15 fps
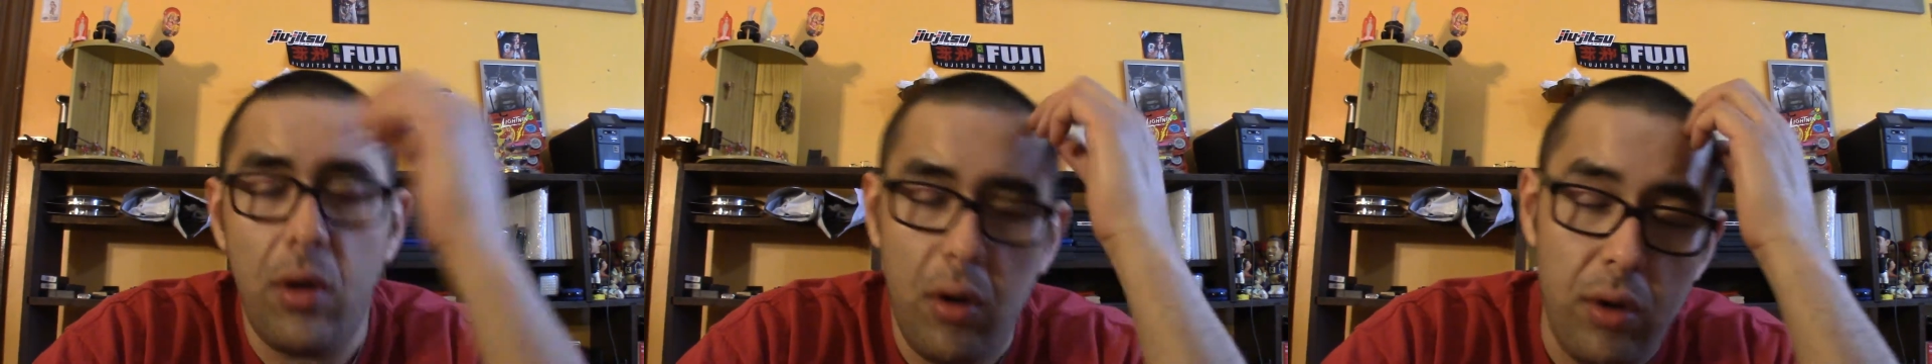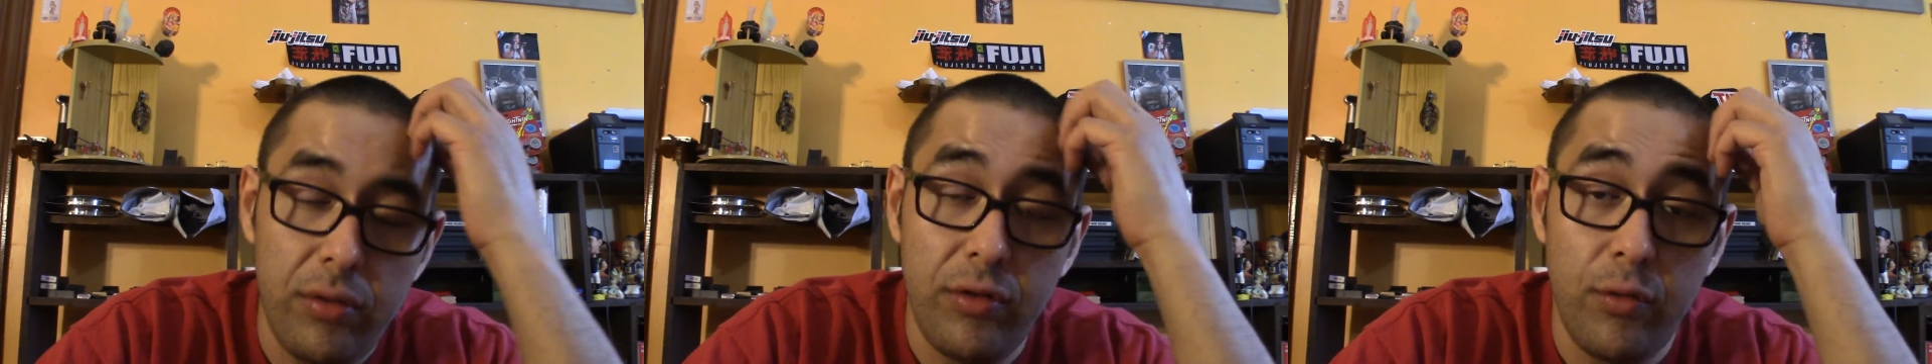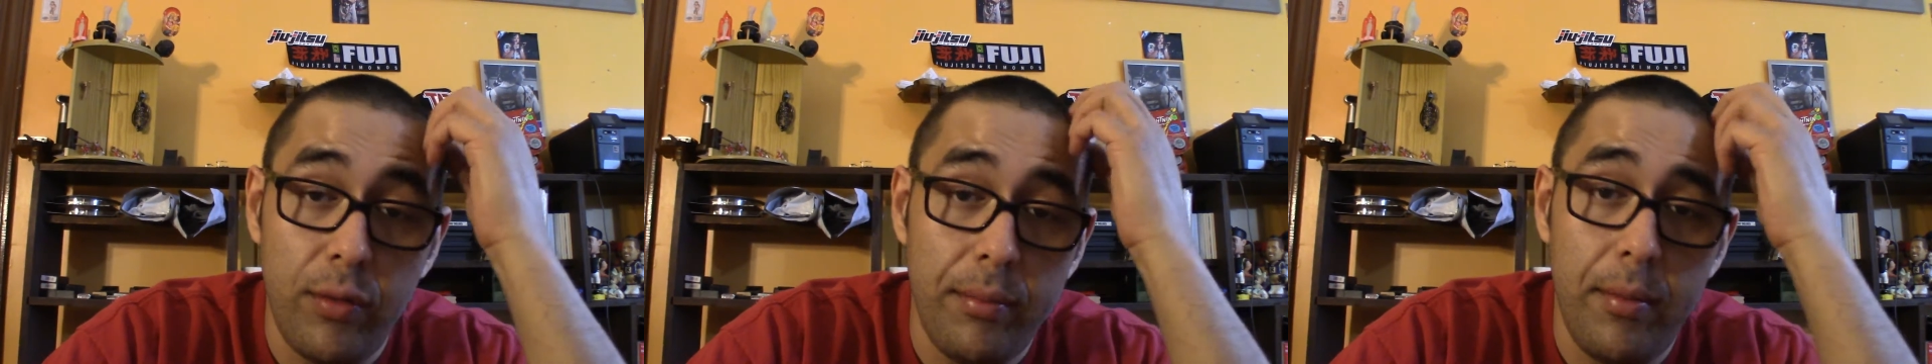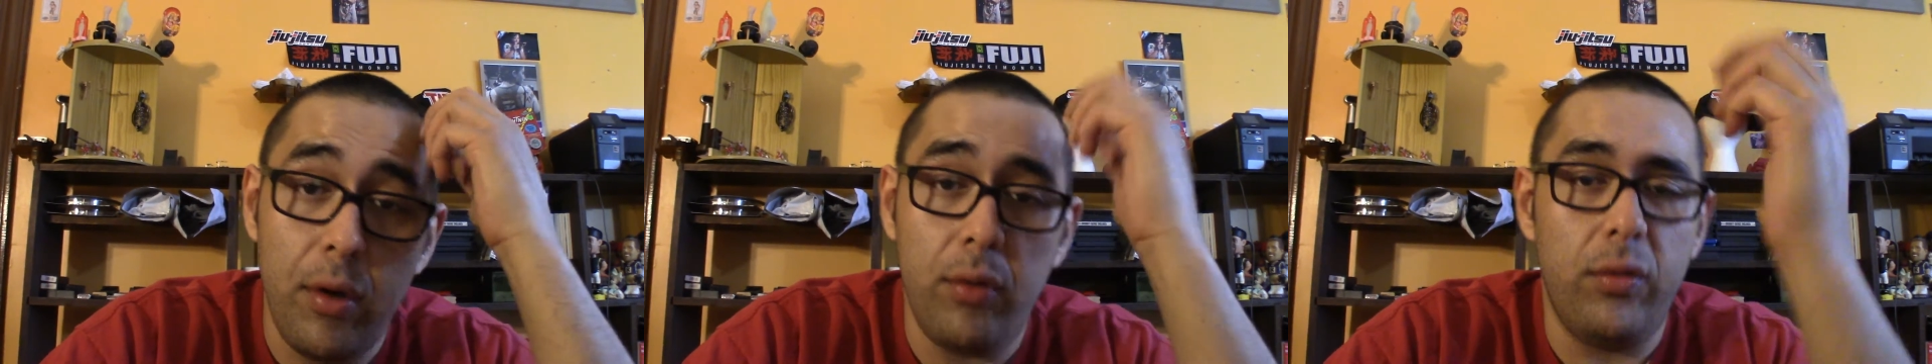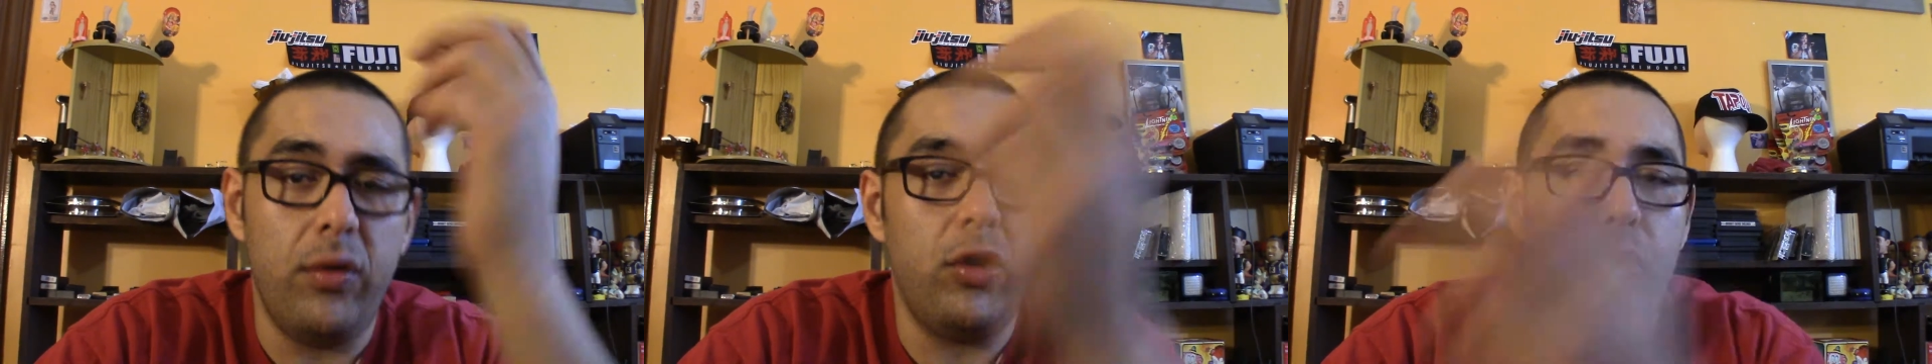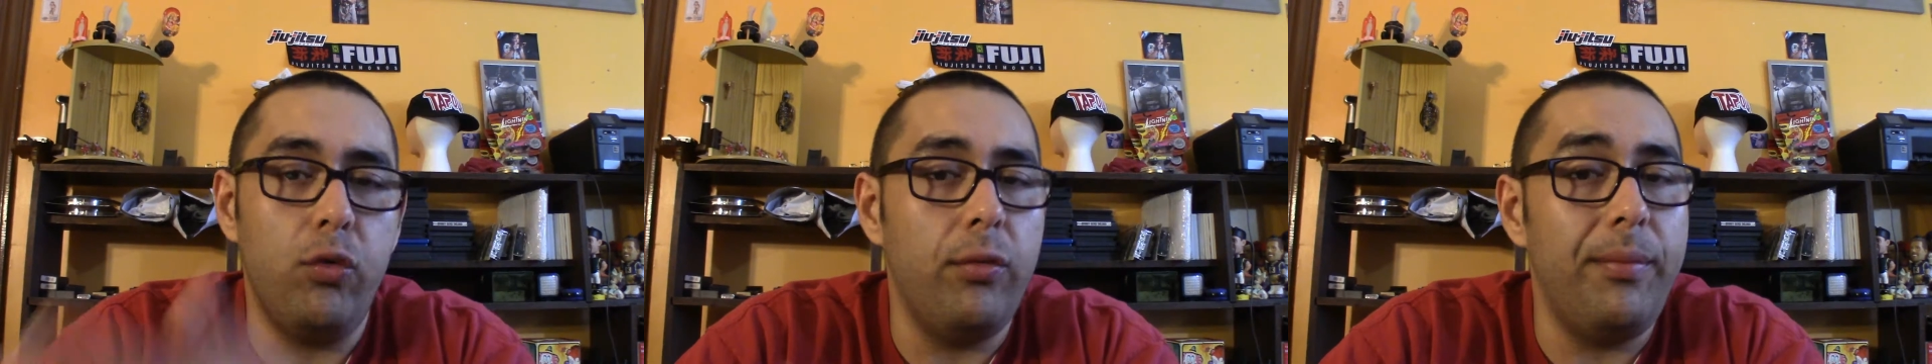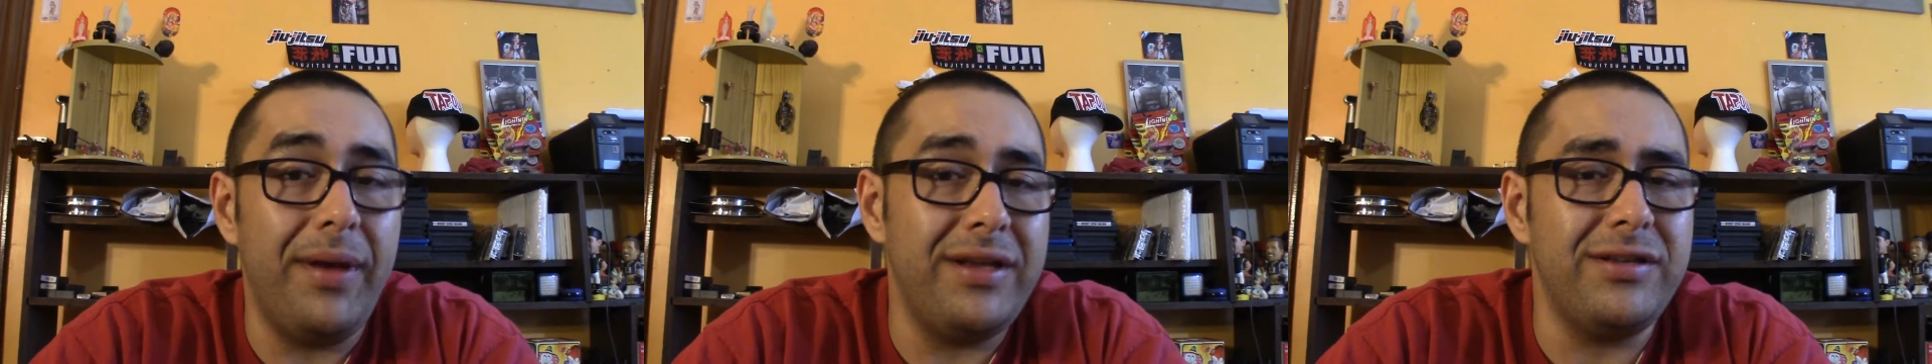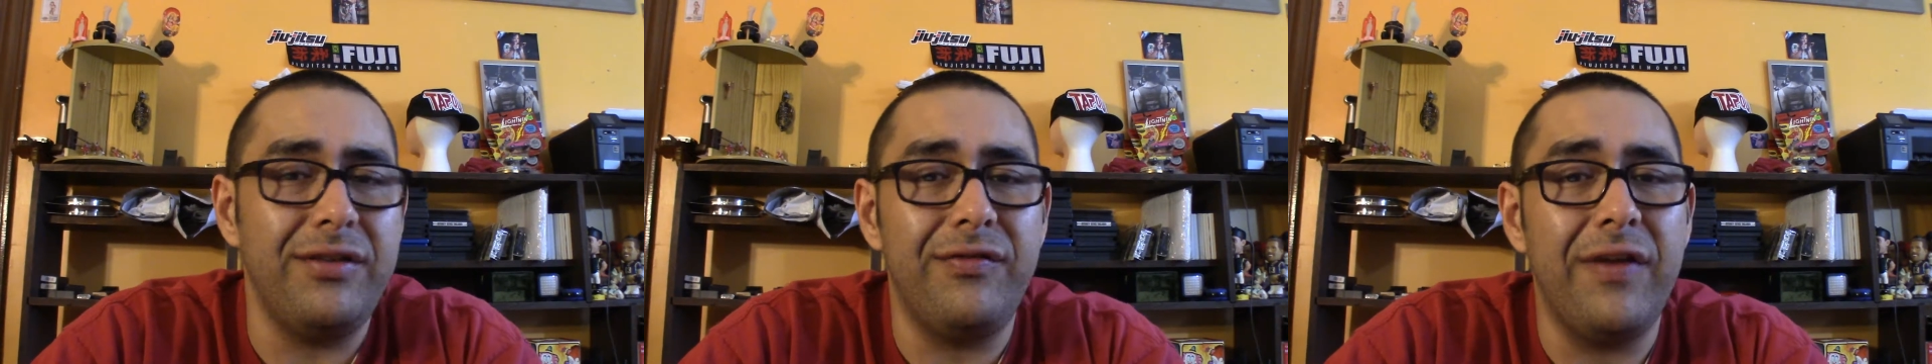on the remote, you will basically